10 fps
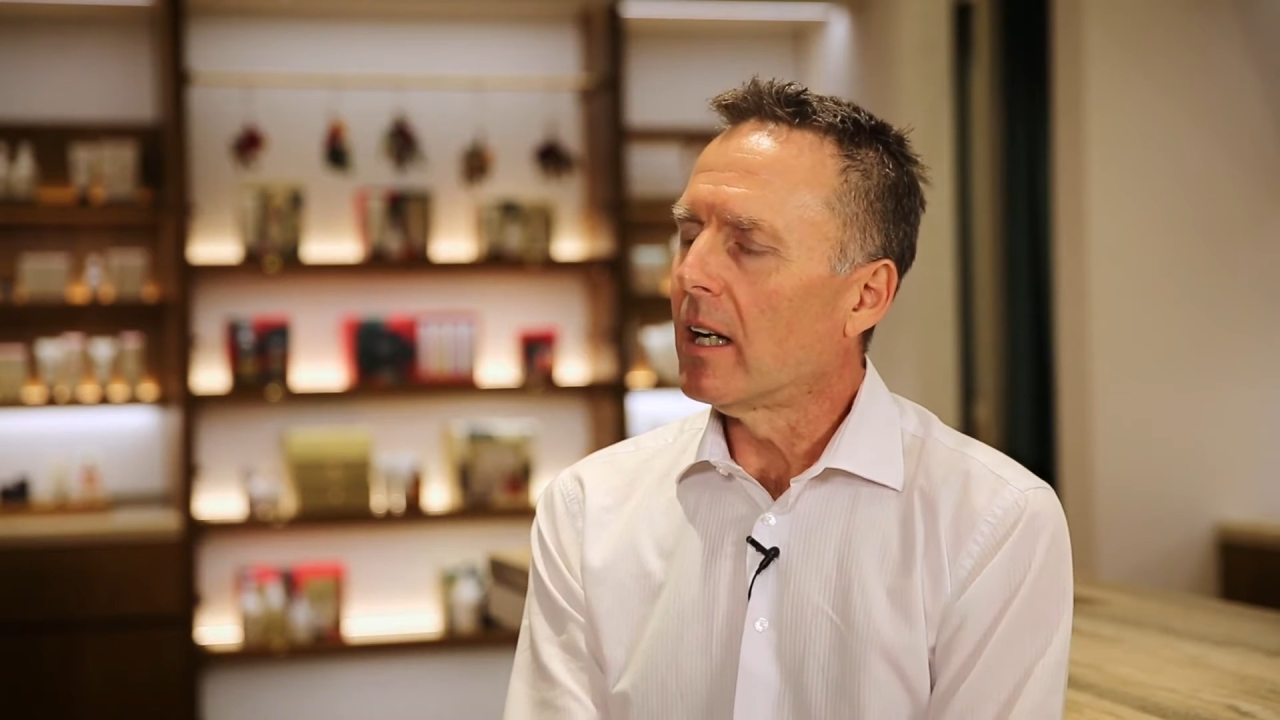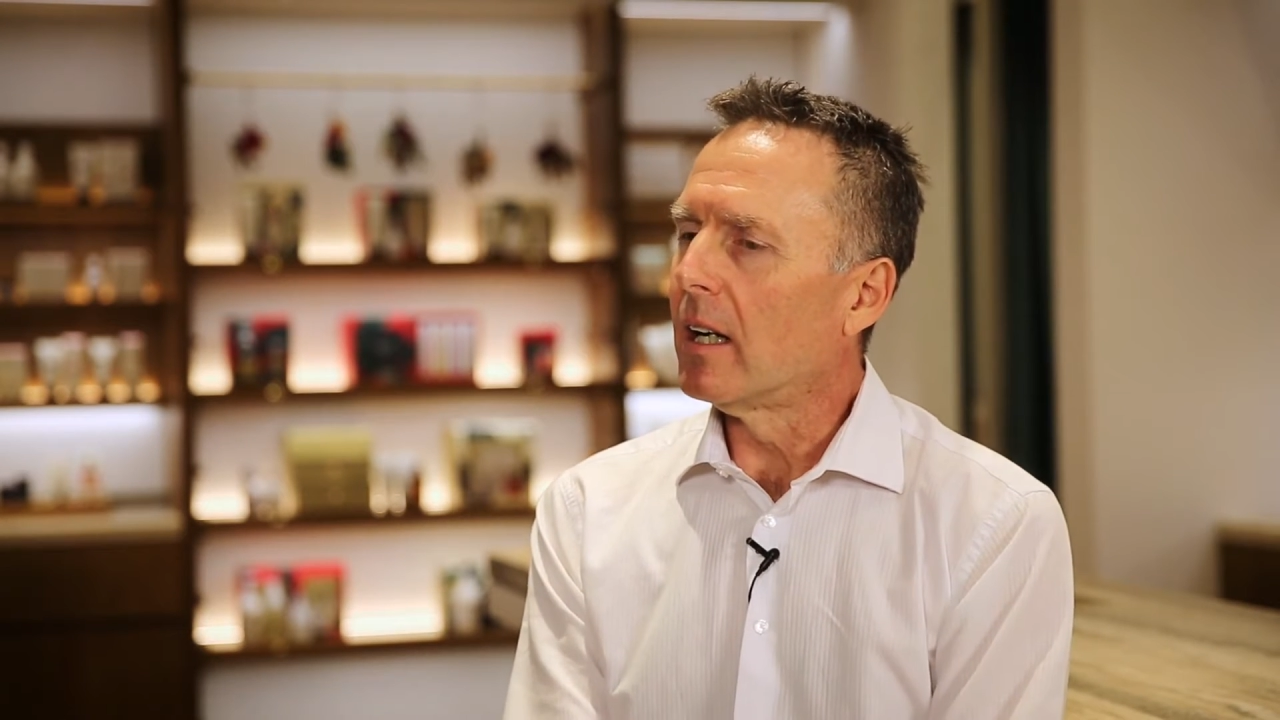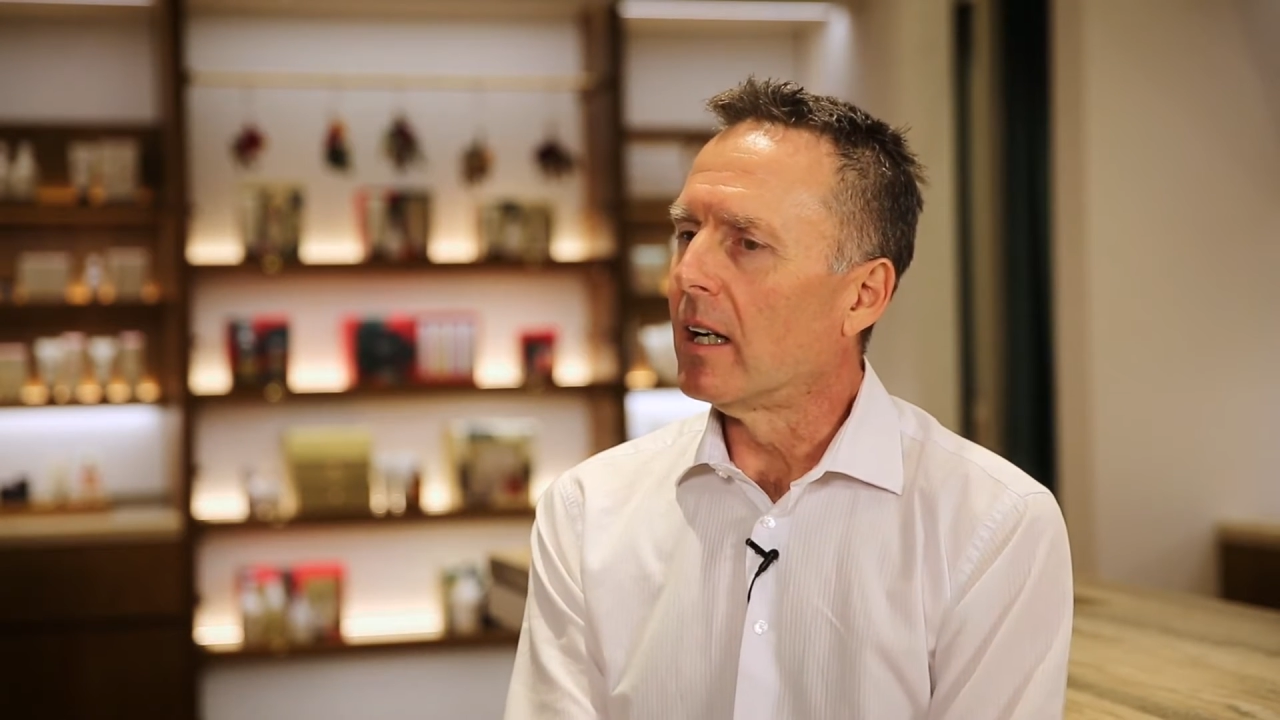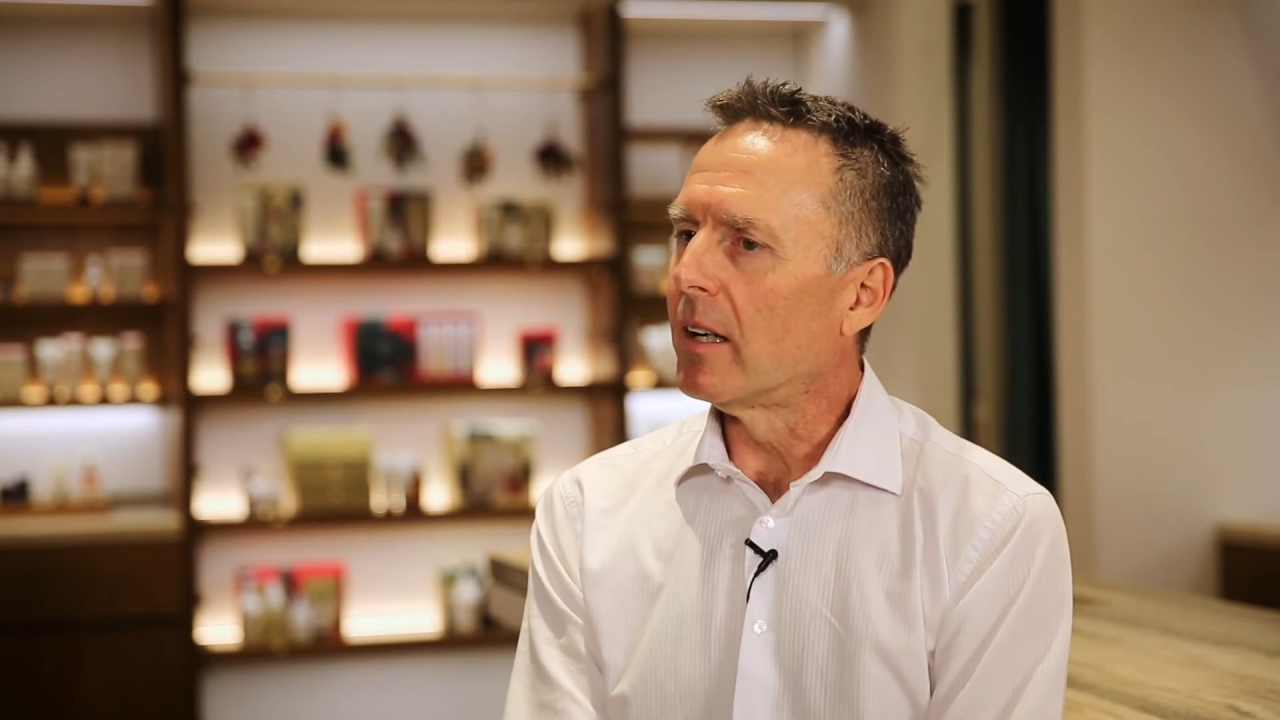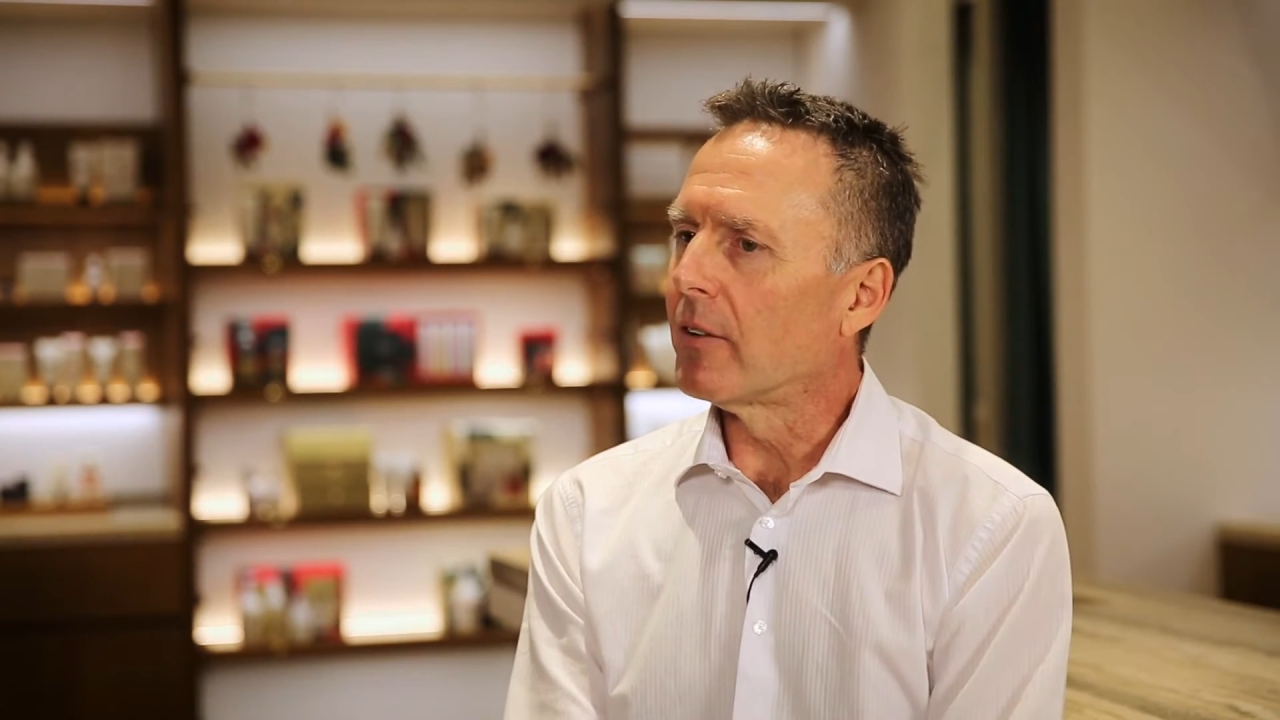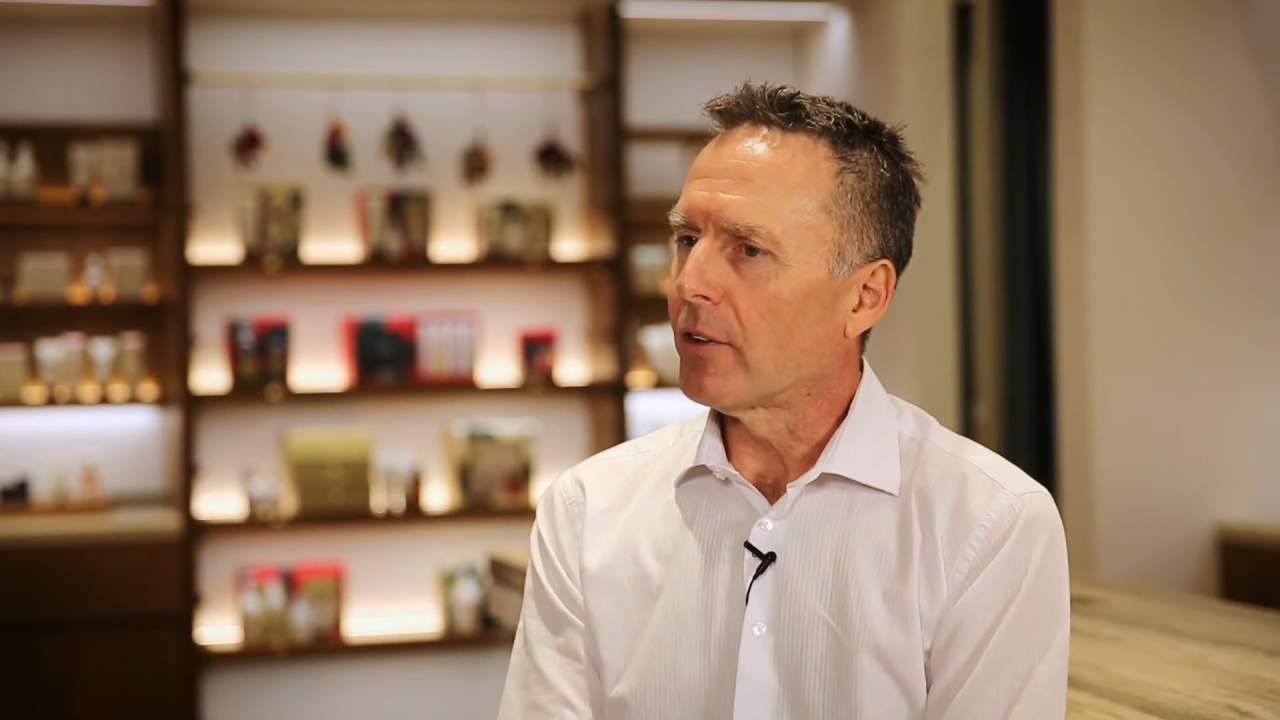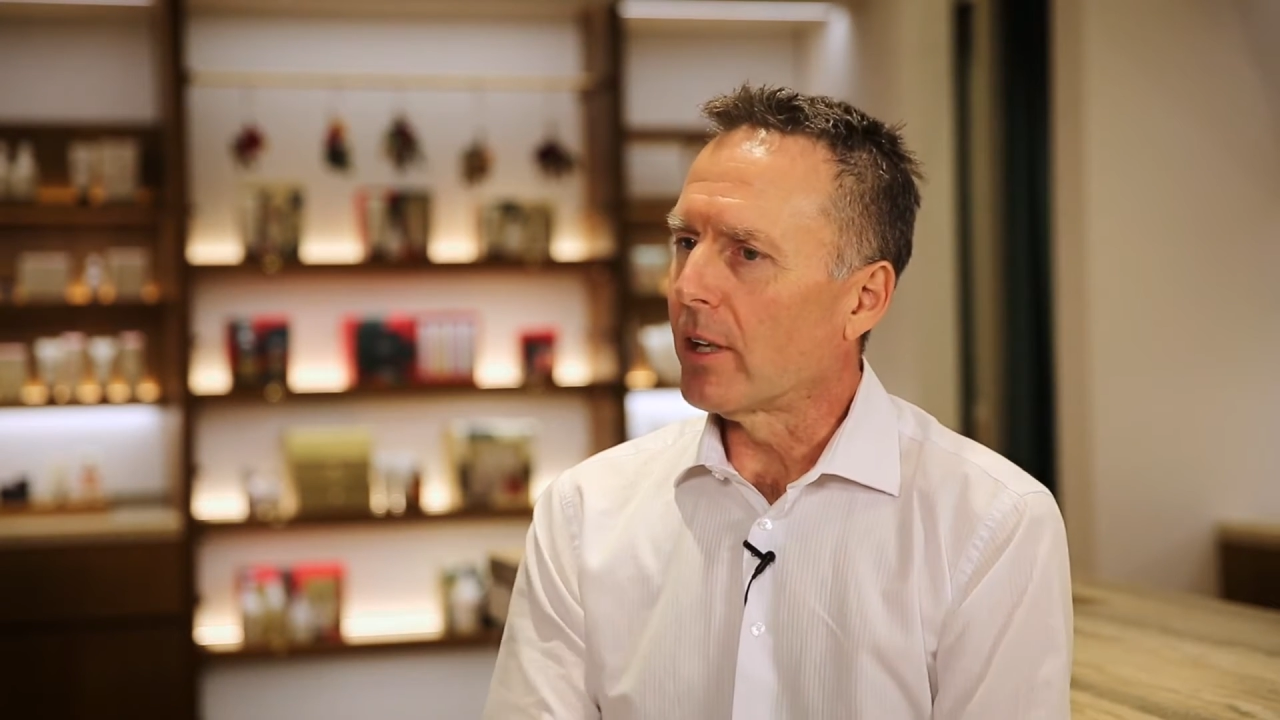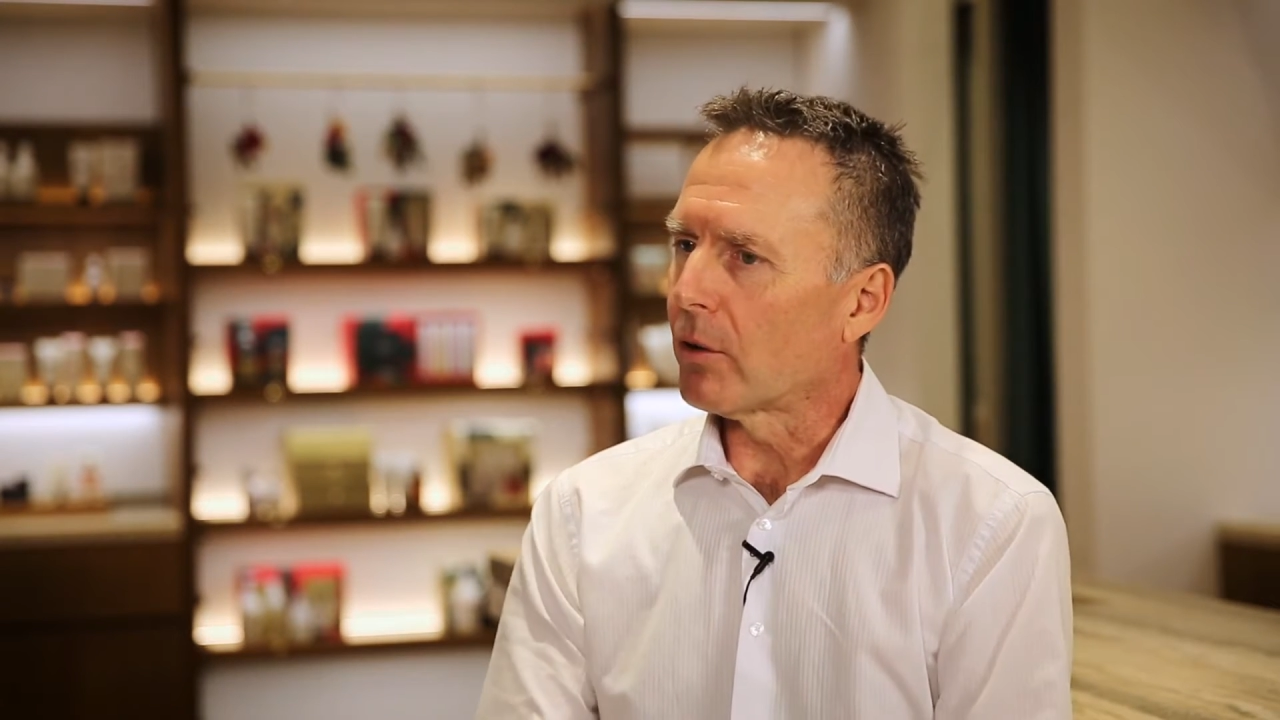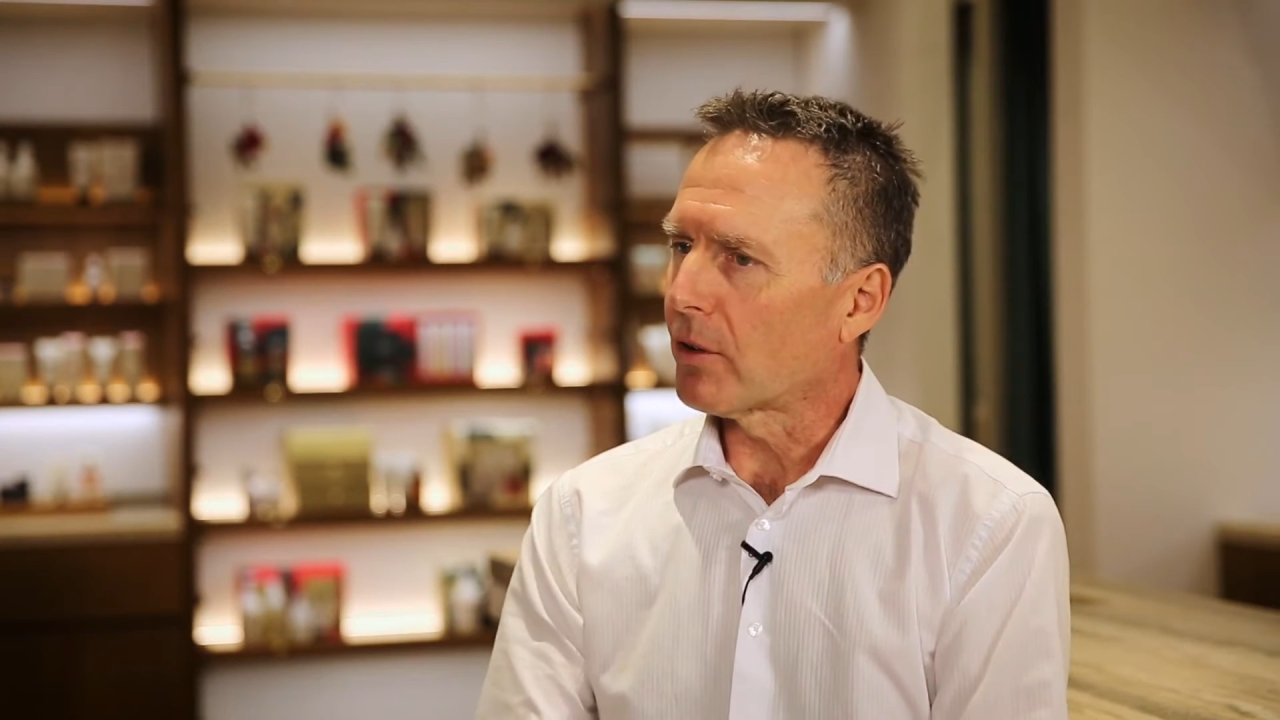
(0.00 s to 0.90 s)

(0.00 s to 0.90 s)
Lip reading: The sales